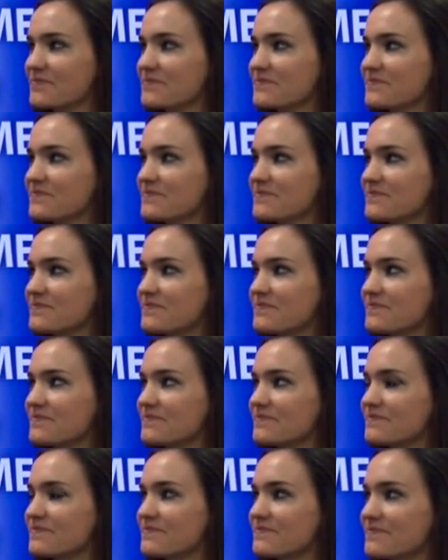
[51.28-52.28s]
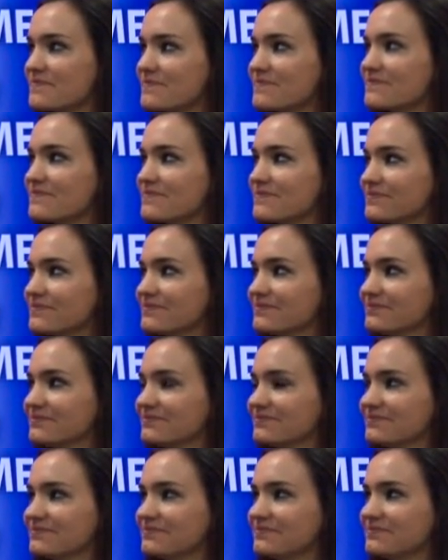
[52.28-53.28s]

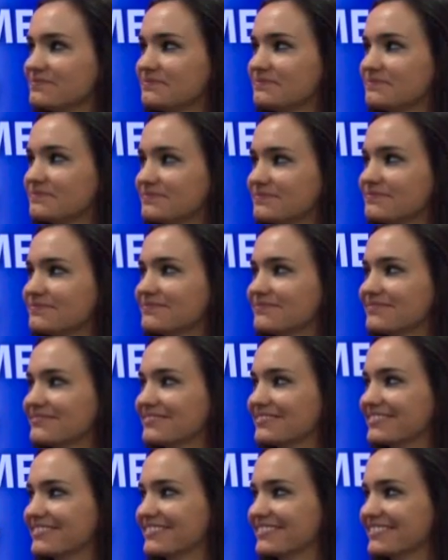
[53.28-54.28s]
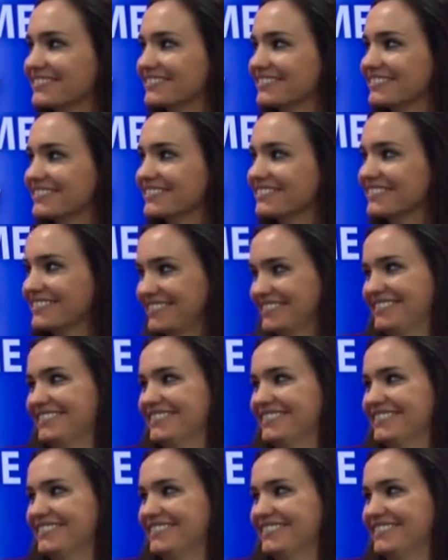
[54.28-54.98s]
(not speaking)